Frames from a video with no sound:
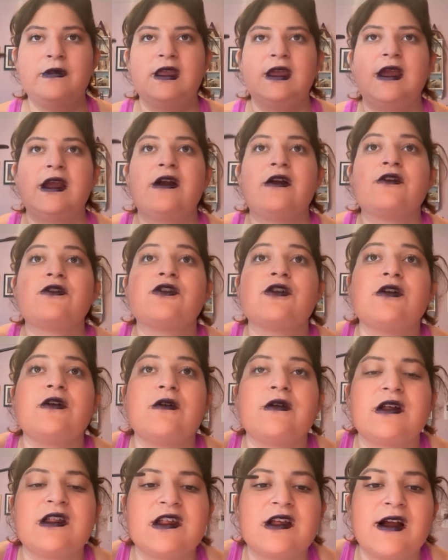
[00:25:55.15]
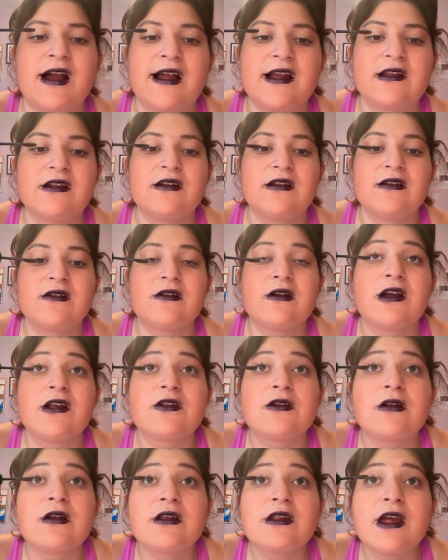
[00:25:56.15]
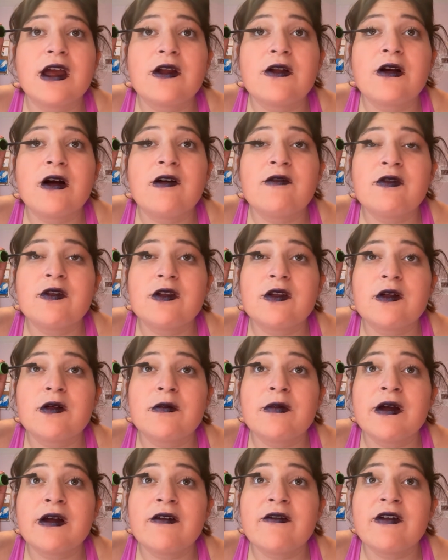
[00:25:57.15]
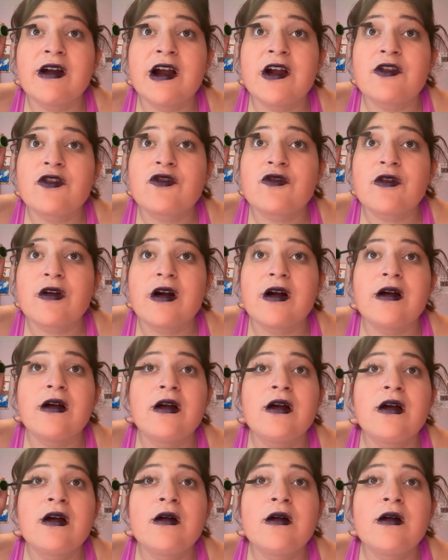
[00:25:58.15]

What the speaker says: Here too, it's going to take off a little bit of extra